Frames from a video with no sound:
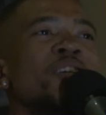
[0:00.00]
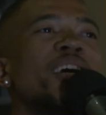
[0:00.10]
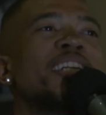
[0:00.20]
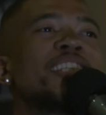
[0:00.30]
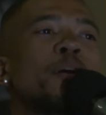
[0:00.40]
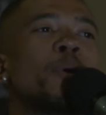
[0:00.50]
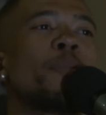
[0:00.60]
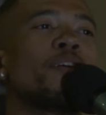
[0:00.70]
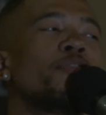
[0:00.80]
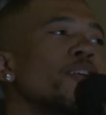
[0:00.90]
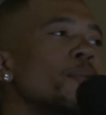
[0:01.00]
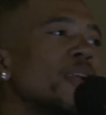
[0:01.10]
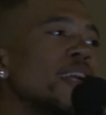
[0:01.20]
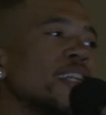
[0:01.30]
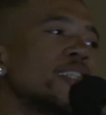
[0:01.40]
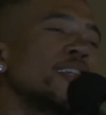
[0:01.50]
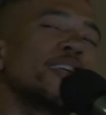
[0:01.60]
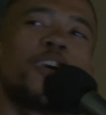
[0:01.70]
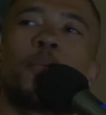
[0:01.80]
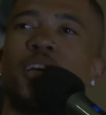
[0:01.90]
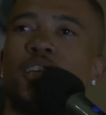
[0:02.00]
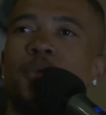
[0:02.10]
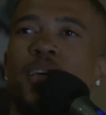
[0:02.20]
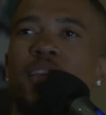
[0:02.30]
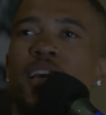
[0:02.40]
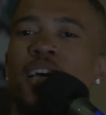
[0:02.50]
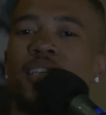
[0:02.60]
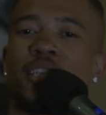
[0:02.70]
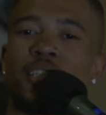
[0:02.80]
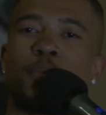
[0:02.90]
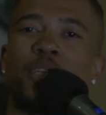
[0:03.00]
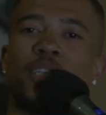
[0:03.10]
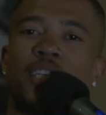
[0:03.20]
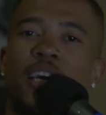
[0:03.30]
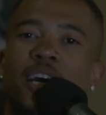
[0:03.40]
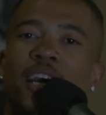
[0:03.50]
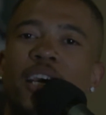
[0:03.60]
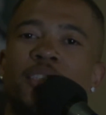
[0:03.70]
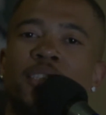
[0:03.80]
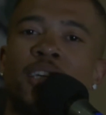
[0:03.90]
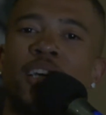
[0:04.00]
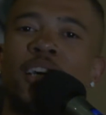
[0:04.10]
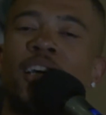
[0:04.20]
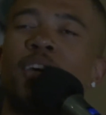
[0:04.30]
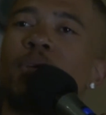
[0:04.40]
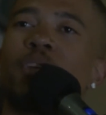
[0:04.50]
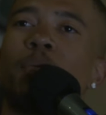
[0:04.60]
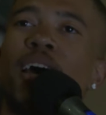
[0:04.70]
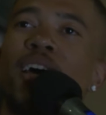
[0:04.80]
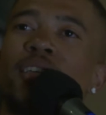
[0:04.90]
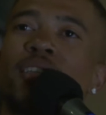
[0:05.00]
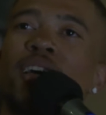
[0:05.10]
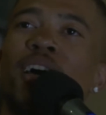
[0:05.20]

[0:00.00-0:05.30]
uh, that's kind of the idea of going up and and you're